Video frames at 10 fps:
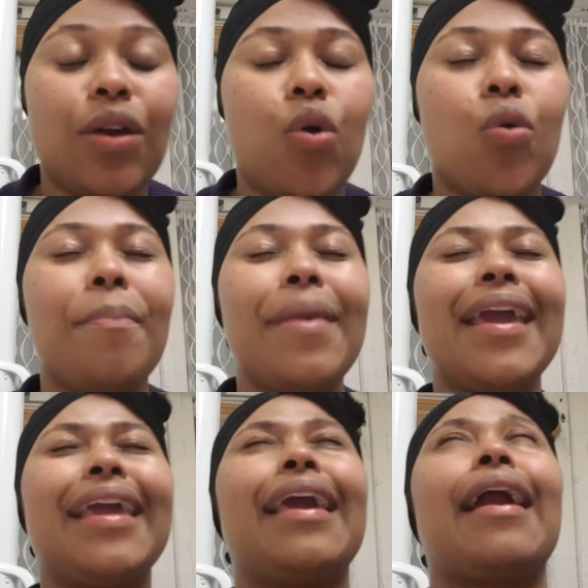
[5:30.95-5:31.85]
or
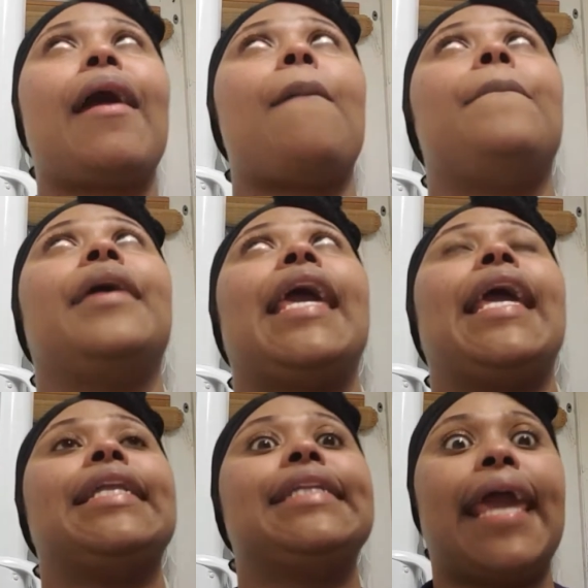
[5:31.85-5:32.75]
making a
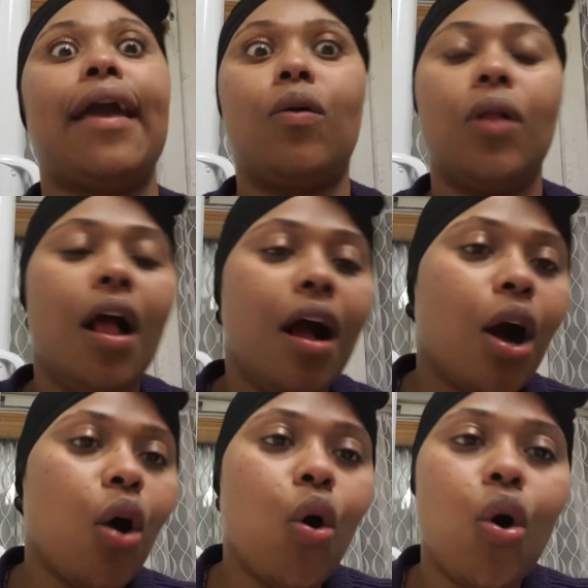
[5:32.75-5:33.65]
big deal
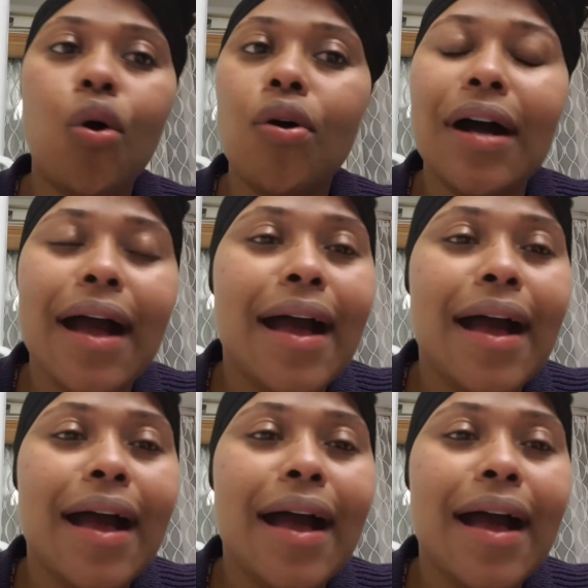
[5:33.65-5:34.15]
or